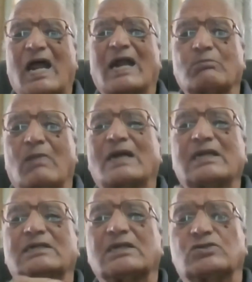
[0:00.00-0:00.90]
and
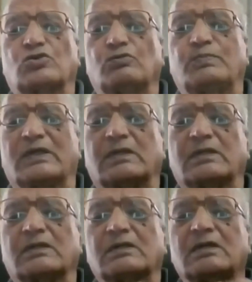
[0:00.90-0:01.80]
marketing should be
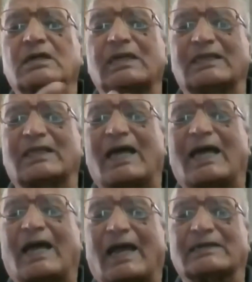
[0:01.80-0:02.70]
in
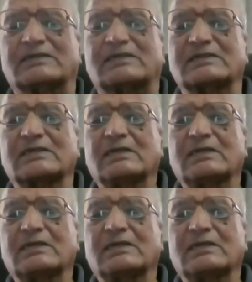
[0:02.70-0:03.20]
their hands.